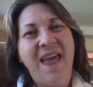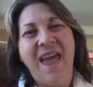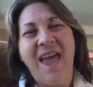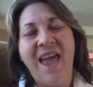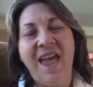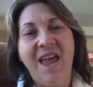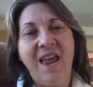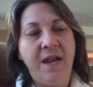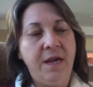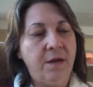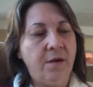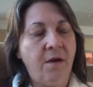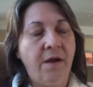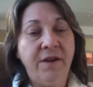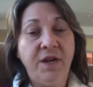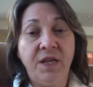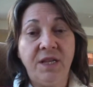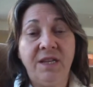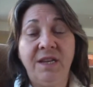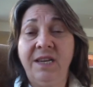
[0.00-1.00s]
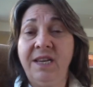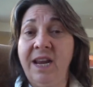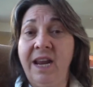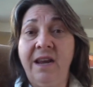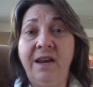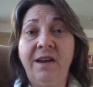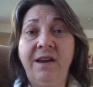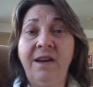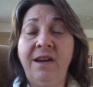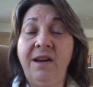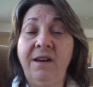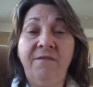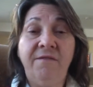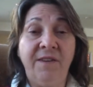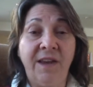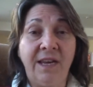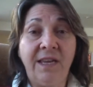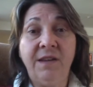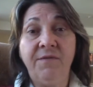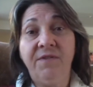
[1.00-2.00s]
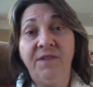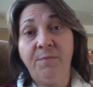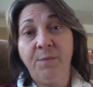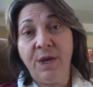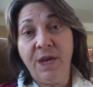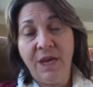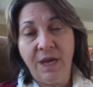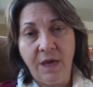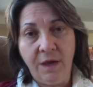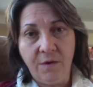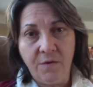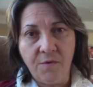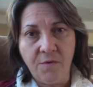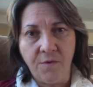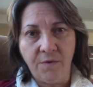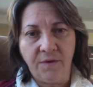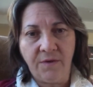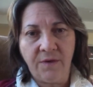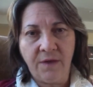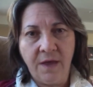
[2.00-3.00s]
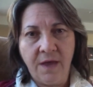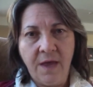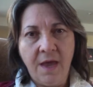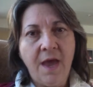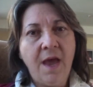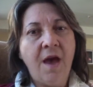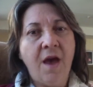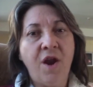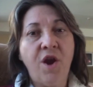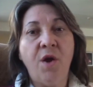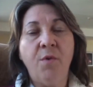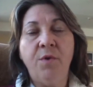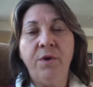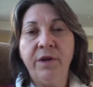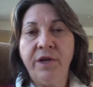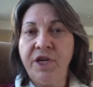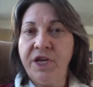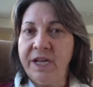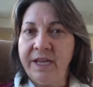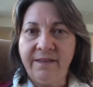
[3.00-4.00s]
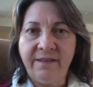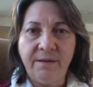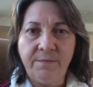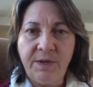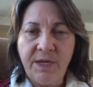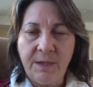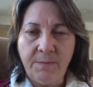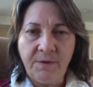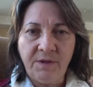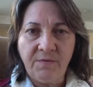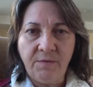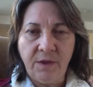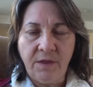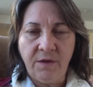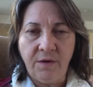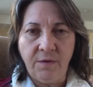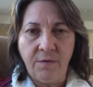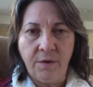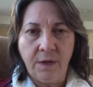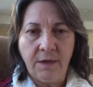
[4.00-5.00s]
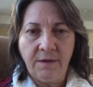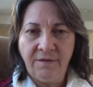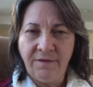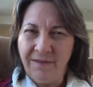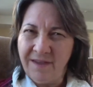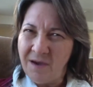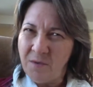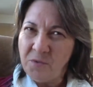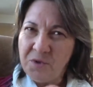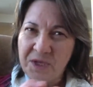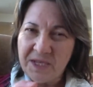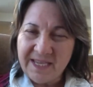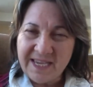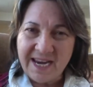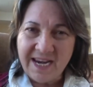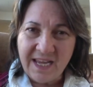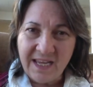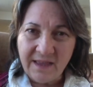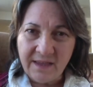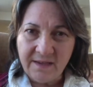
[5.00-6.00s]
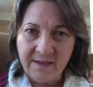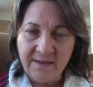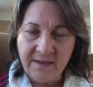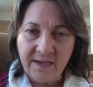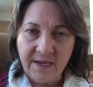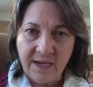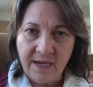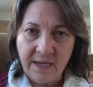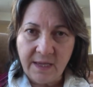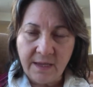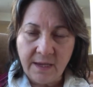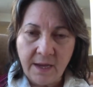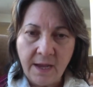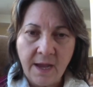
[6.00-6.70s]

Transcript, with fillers: and I just attended an effective speaking course, and I want to share some tips with you. So that was setting the scene.